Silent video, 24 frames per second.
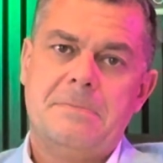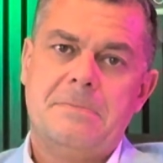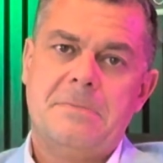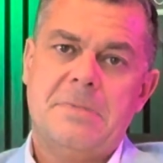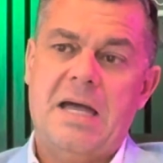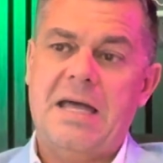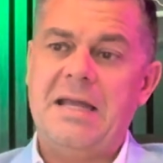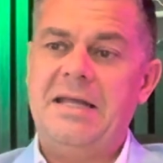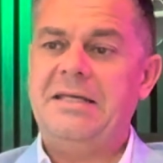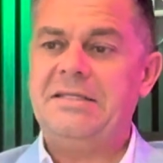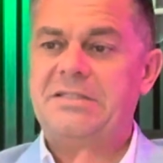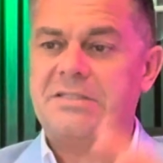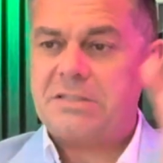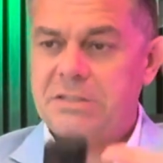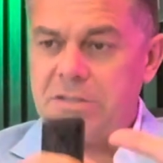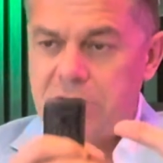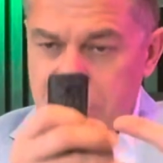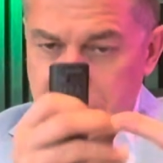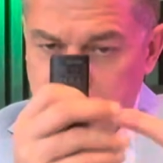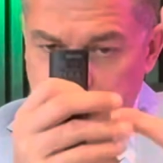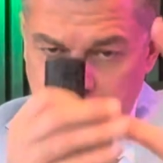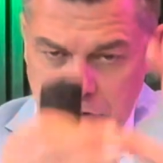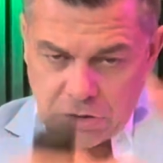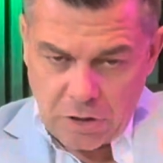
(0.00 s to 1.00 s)
And it's
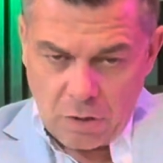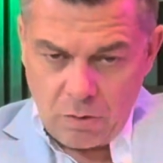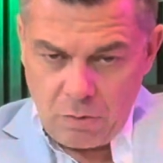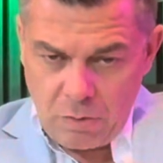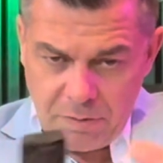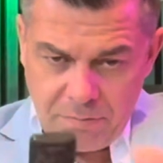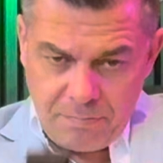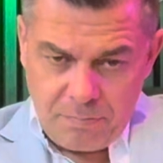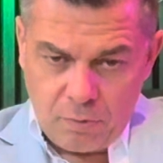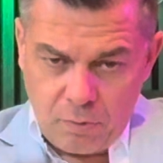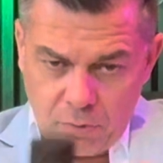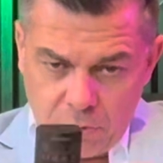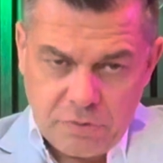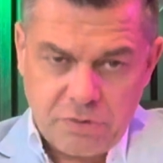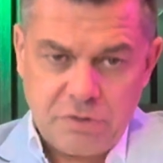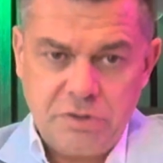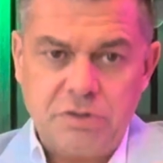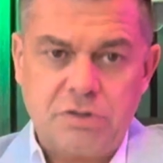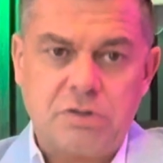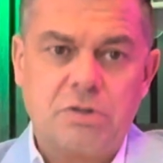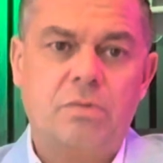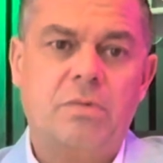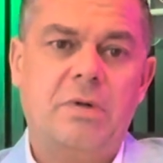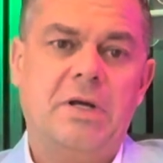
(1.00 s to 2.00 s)
so
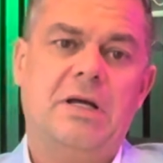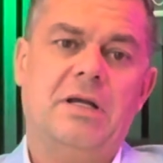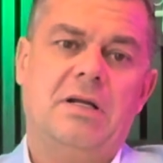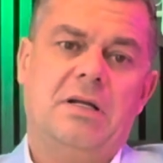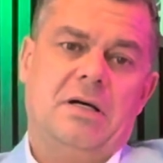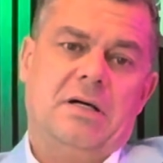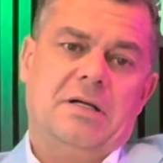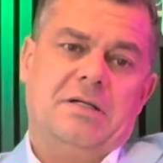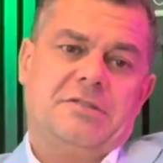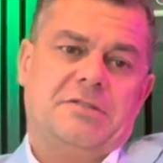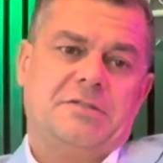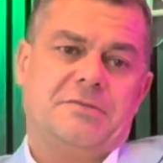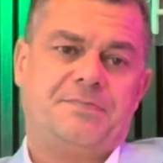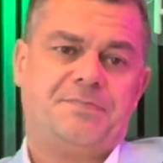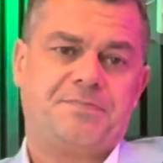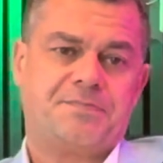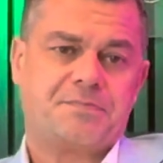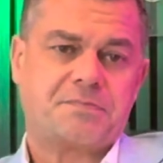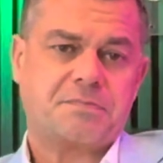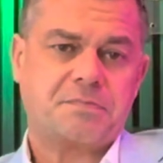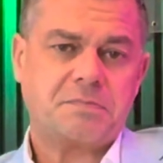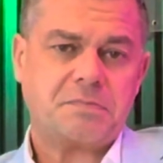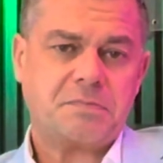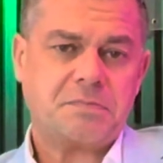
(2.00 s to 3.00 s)
important to realize
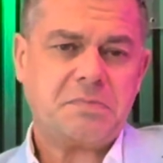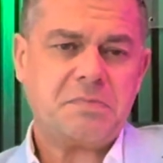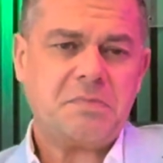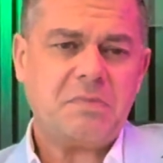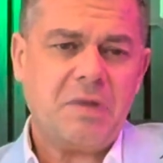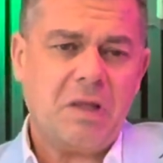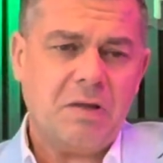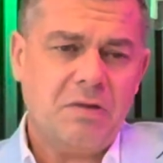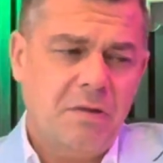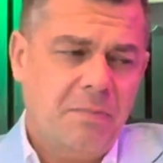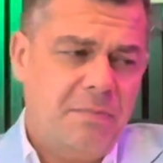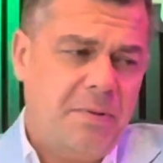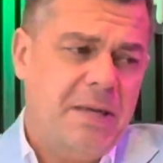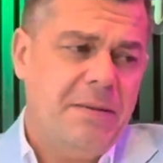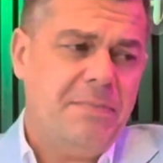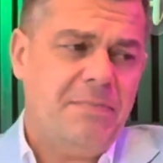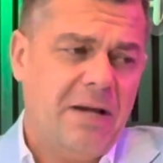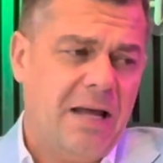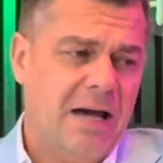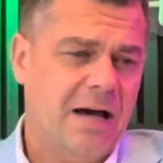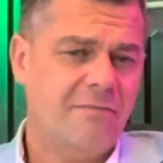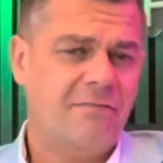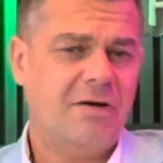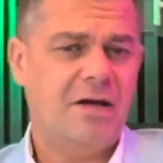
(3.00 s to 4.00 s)
the
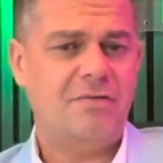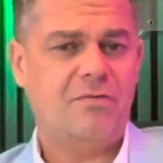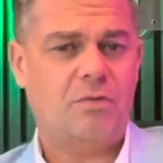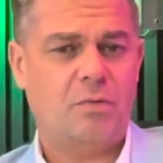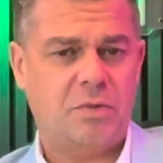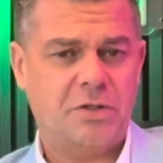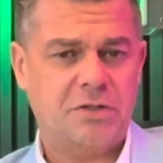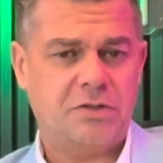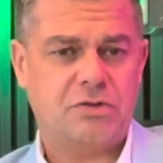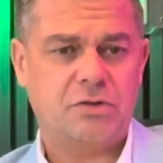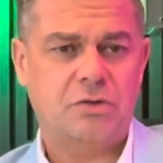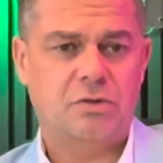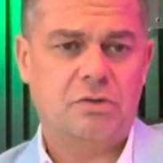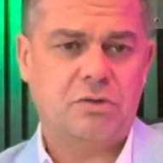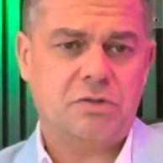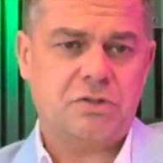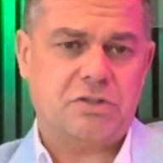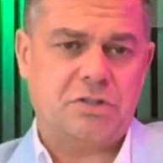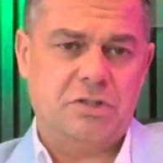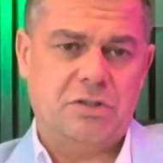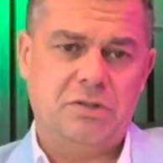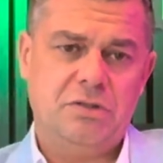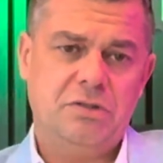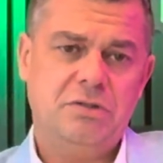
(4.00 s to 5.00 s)
people out there that we talk
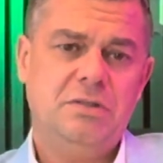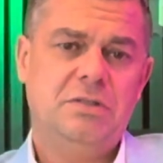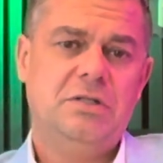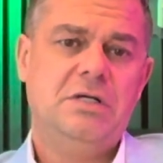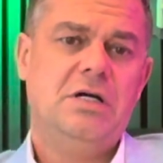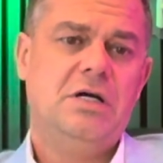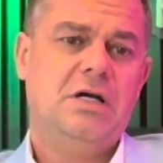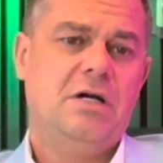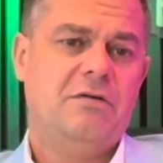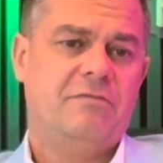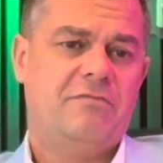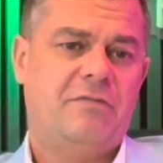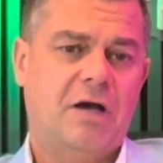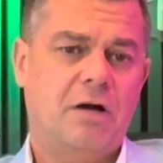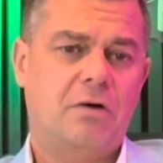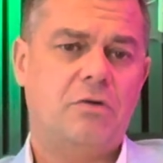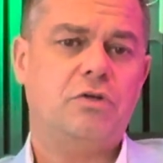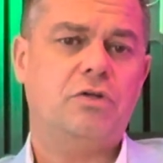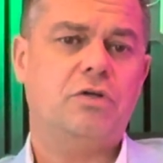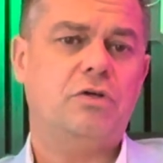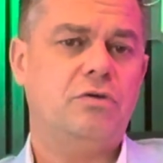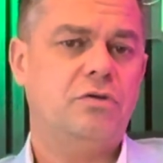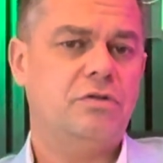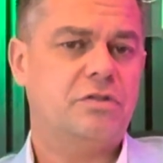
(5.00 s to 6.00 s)
to, they'll
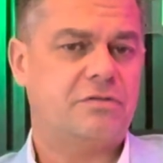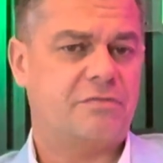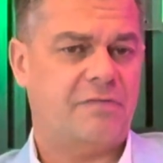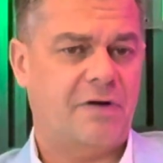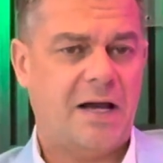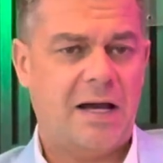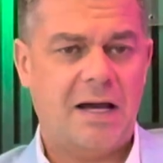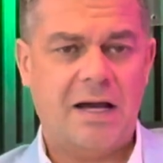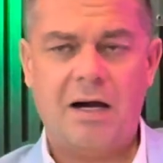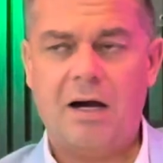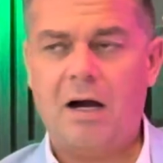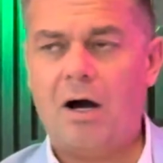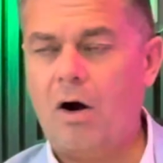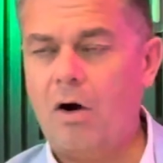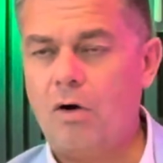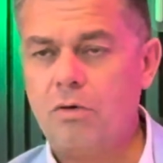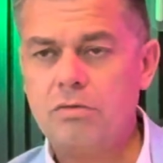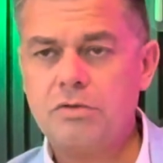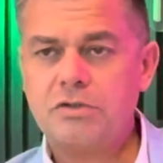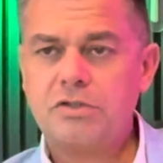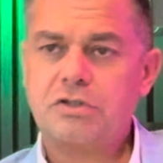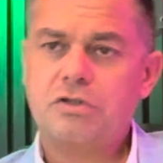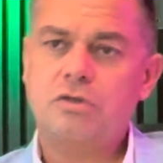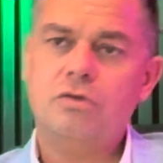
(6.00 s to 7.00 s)
use that
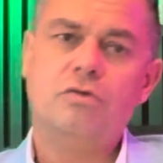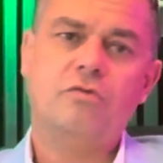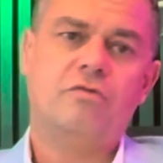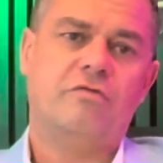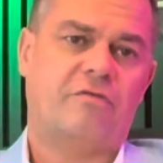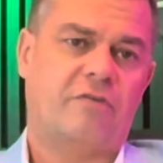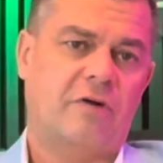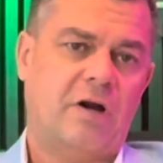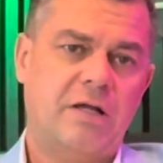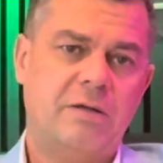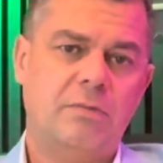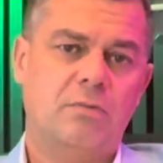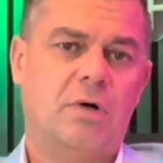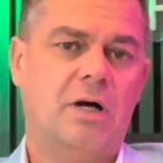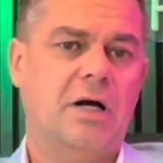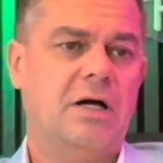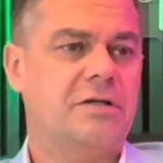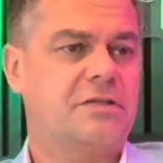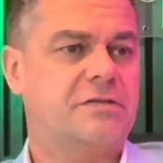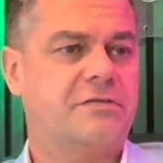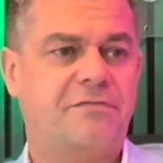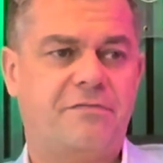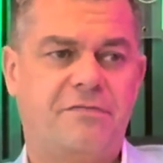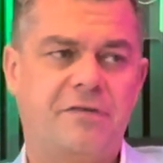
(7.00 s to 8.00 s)
old school
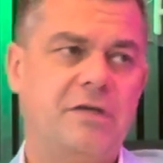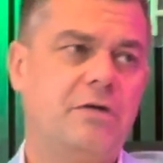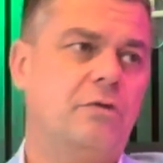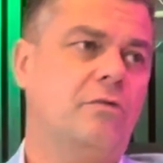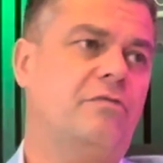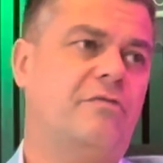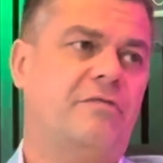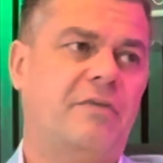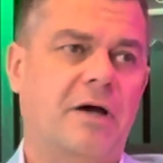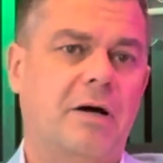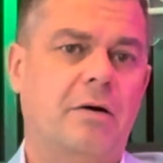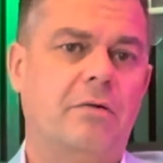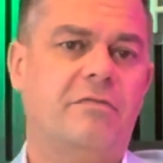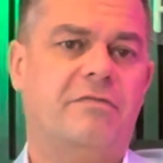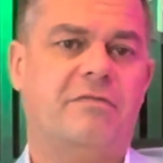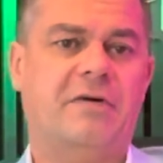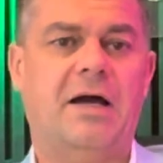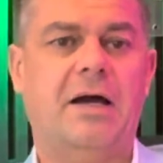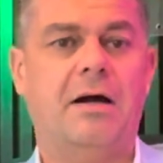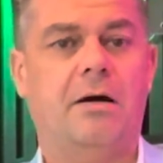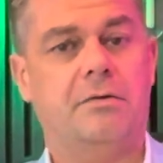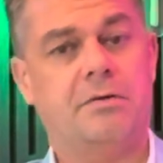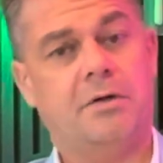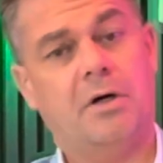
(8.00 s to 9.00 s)
frameworks, feel, felt,
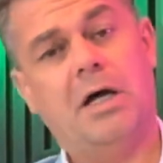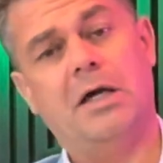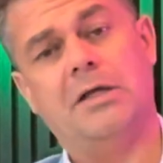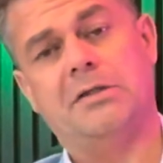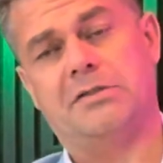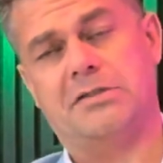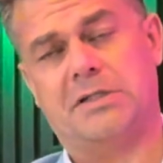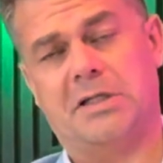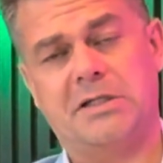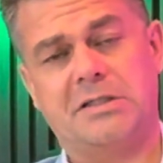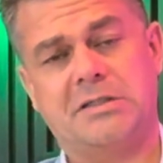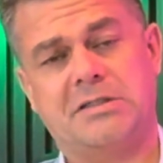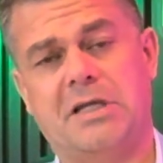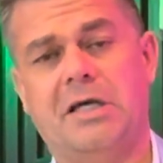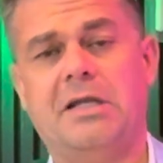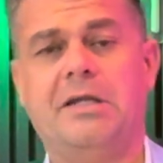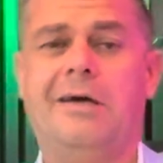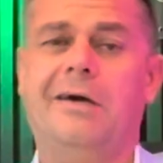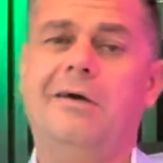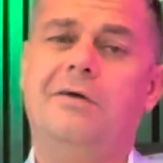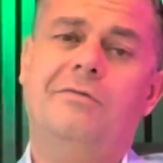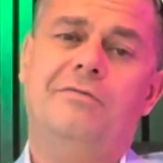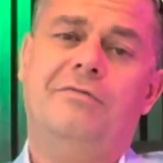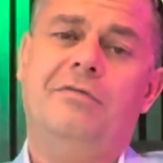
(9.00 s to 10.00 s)
found. I understand exactly
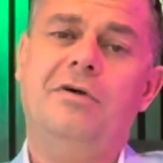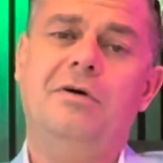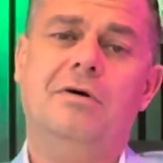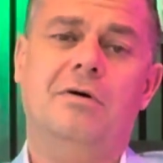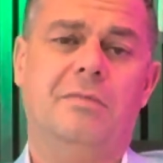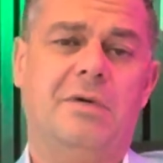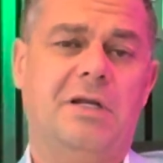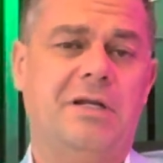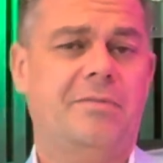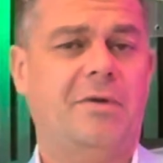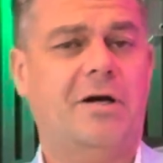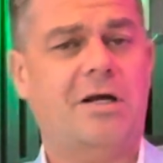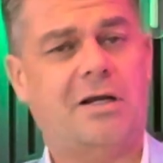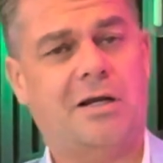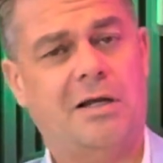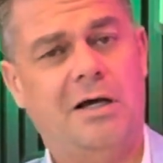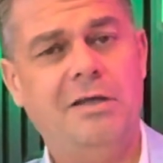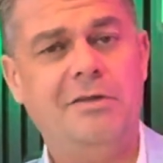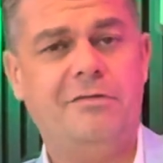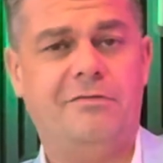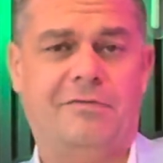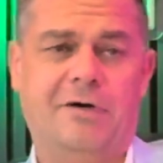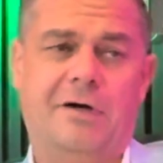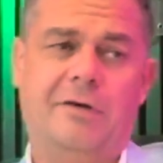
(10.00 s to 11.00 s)
how you feel. Many of my
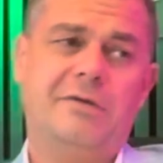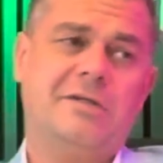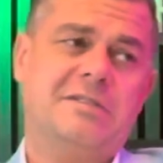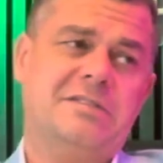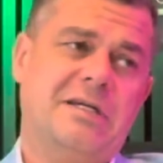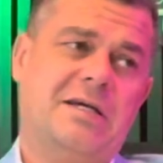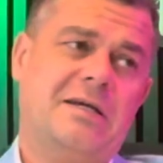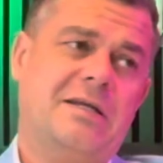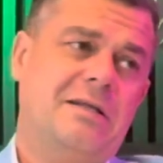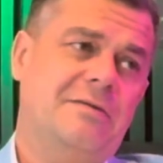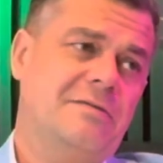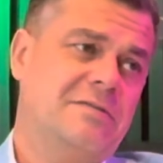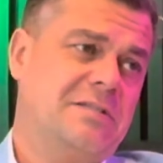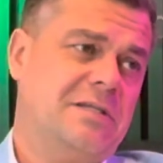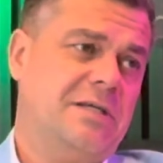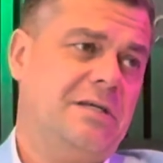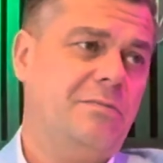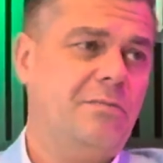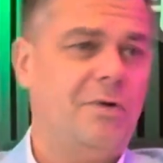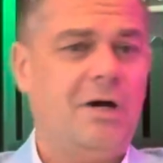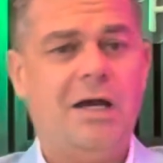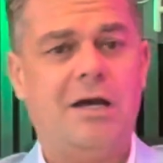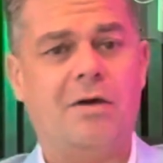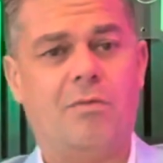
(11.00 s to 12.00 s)
clients felt exactly the
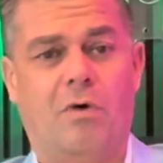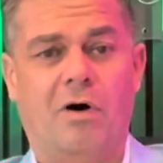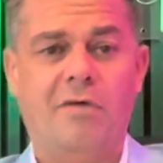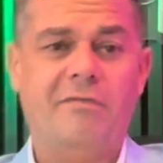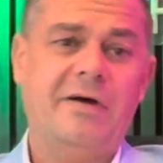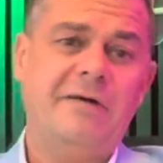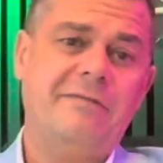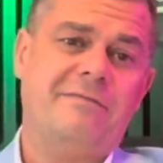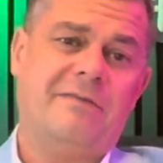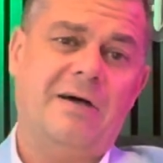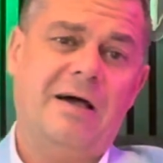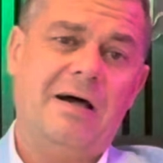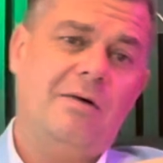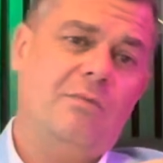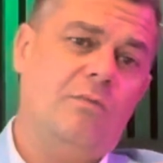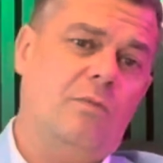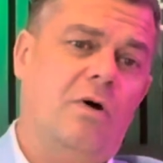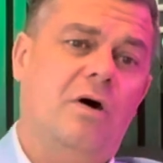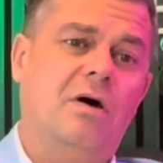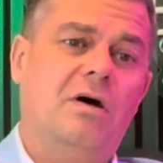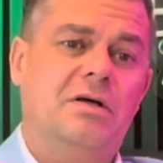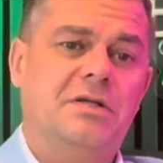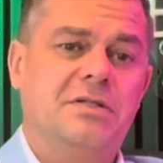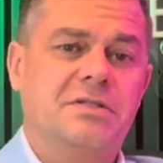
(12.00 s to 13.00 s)
same way. What they found
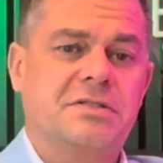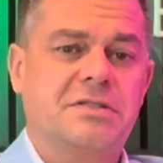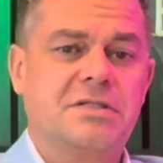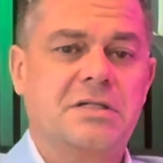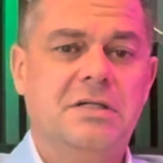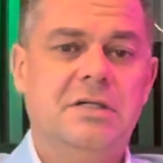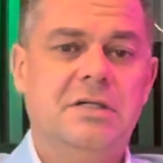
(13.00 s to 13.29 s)
was.